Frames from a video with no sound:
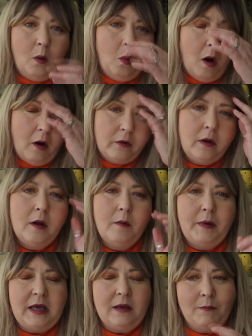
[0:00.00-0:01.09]
One,
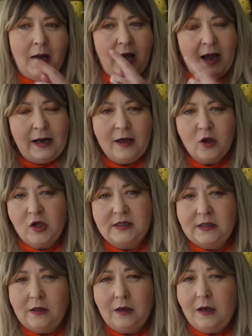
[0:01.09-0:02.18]
being my
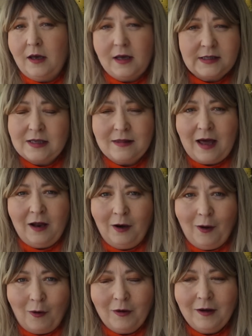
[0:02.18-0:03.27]
eyelashes isn't that
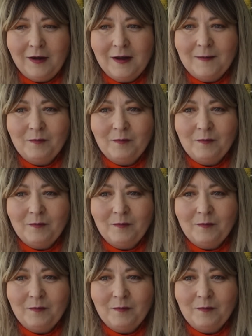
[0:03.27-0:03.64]
long.